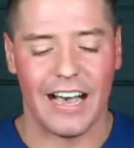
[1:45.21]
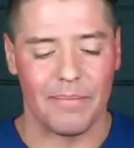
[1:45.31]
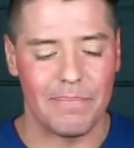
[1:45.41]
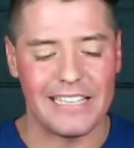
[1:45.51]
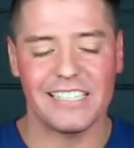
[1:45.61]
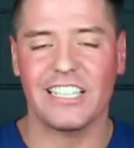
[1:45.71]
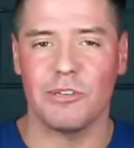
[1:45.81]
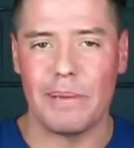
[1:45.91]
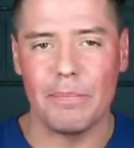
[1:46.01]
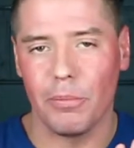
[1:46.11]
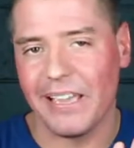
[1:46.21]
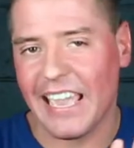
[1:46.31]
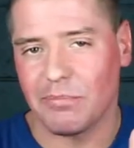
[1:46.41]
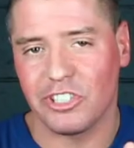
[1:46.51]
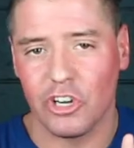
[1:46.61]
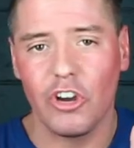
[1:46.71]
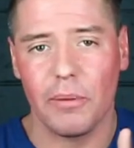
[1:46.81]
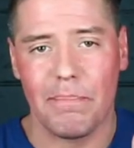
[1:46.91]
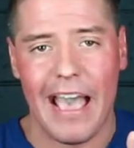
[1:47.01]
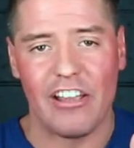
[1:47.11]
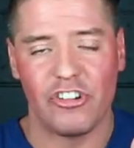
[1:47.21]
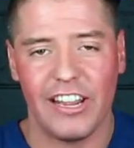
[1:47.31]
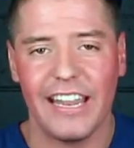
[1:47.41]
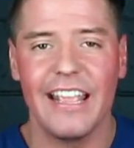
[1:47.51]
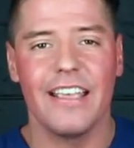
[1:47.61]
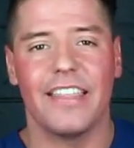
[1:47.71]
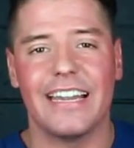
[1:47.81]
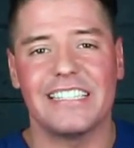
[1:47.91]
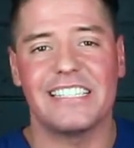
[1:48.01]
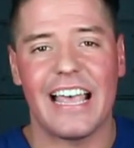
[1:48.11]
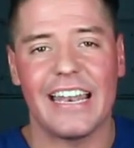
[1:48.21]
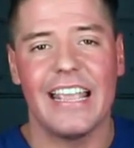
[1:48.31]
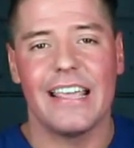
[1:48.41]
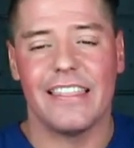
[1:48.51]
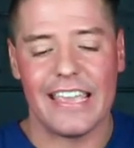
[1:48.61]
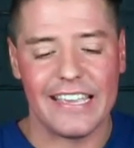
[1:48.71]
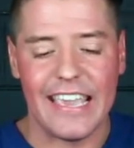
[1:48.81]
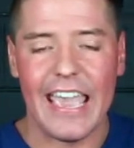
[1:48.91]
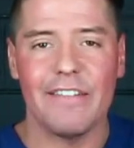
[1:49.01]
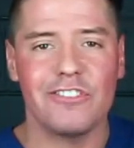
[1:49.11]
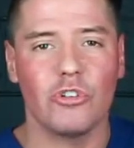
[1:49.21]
Basically, people became so compassionate that it said they gave